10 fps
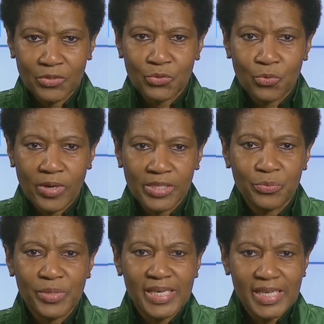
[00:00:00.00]
to
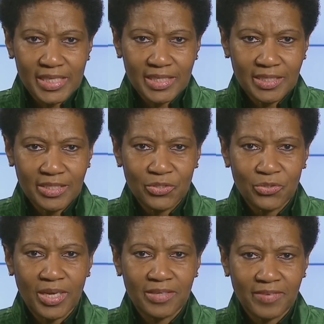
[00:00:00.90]
what we need
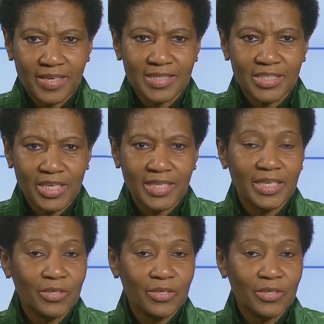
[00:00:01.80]
to advance gender